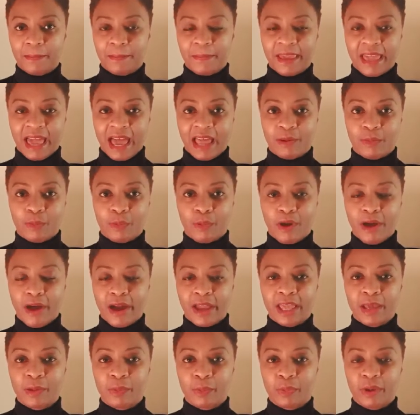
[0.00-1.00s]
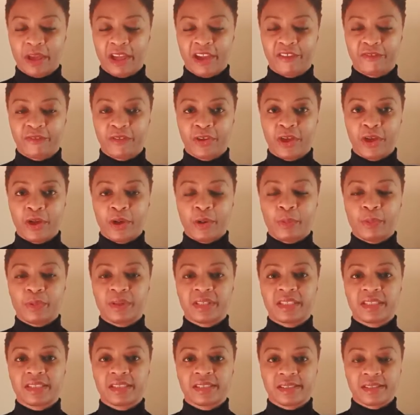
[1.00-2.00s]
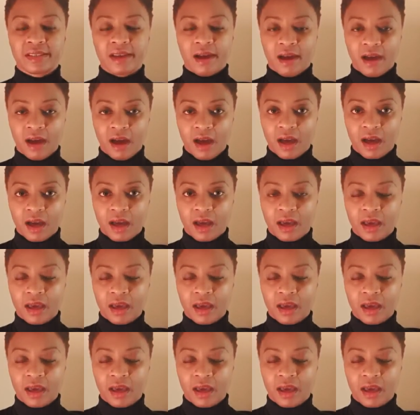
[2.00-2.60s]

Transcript: began working with were stuck